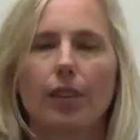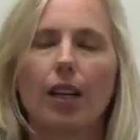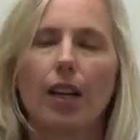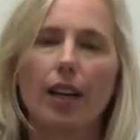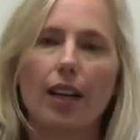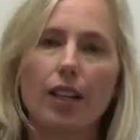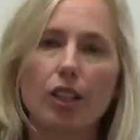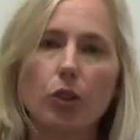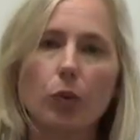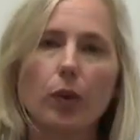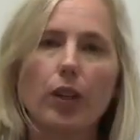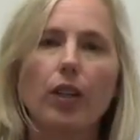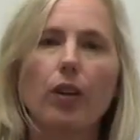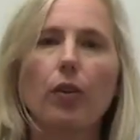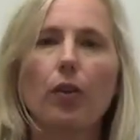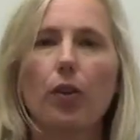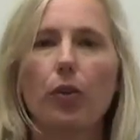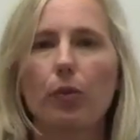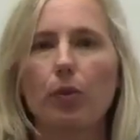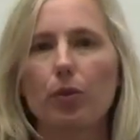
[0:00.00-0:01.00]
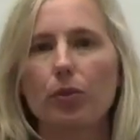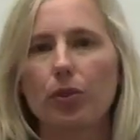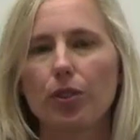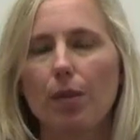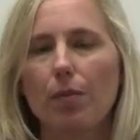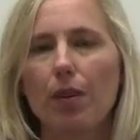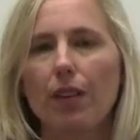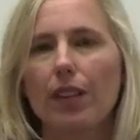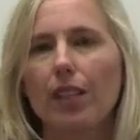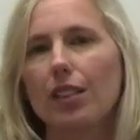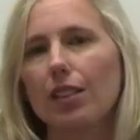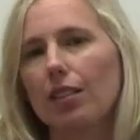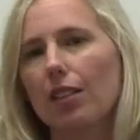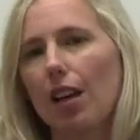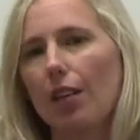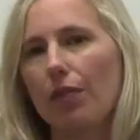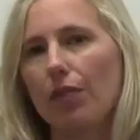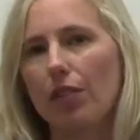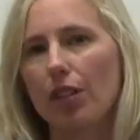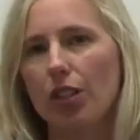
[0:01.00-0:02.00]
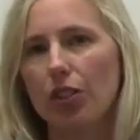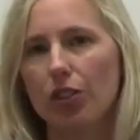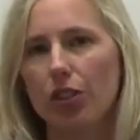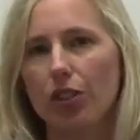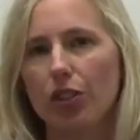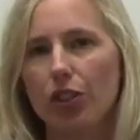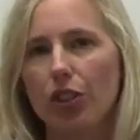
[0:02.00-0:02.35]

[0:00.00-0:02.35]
As we go through some of these definitions,